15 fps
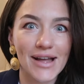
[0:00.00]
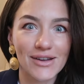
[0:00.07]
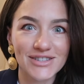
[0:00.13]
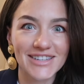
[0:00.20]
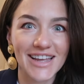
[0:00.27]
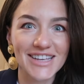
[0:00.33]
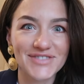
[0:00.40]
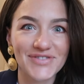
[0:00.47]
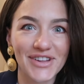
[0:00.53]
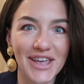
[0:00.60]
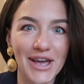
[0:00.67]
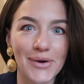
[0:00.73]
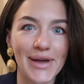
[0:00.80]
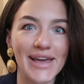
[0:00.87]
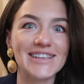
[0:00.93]
Now today's
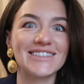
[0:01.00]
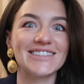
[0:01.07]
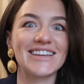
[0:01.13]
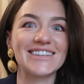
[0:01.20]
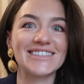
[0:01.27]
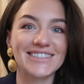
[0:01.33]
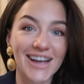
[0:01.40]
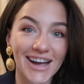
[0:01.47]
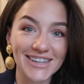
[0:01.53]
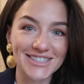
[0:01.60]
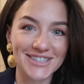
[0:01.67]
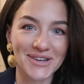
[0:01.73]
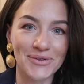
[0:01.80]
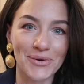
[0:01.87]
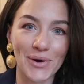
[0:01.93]
video is an
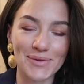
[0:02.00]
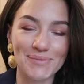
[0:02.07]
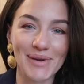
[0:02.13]
exciting one